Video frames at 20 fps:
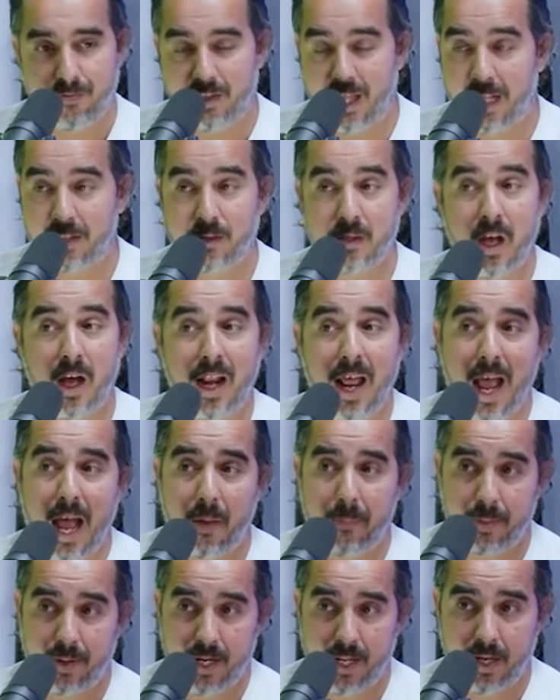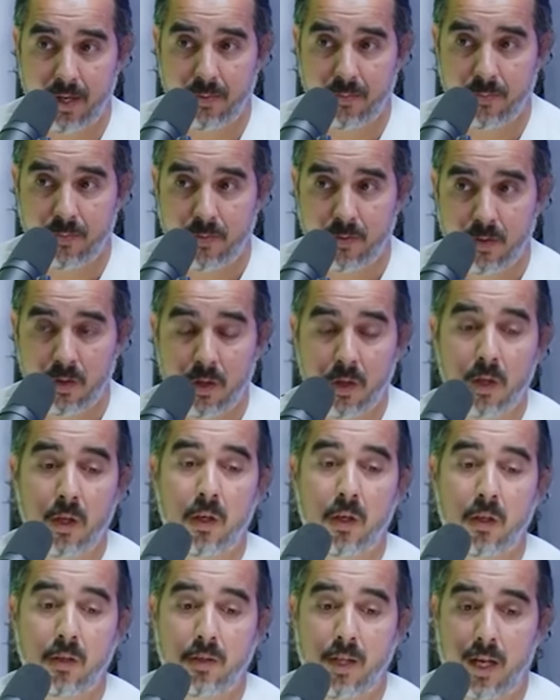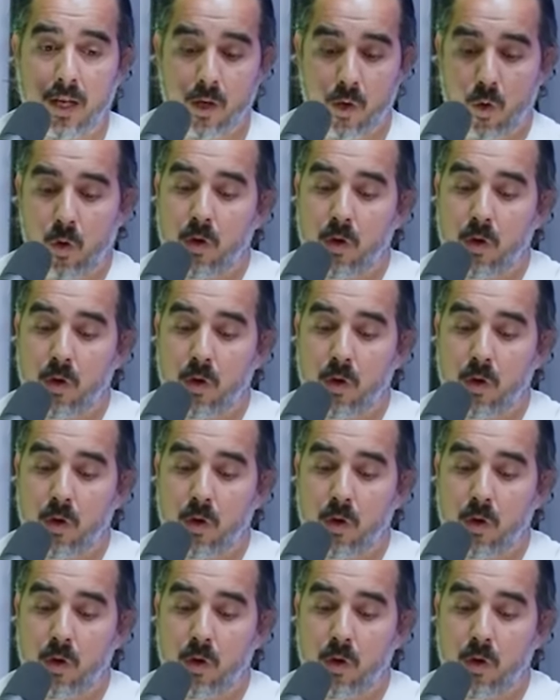And if that's not happening, then